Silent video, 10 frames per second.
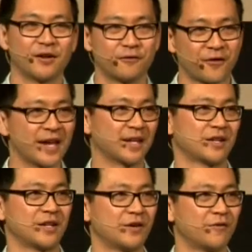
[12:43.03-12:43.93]

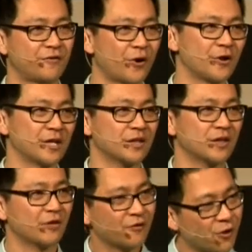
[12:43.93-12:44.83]
fake, phony,
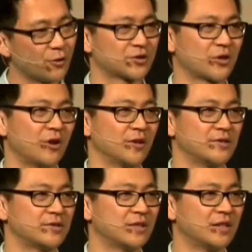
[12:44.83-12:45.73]
false
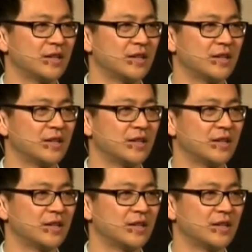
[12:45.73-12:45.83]
gods.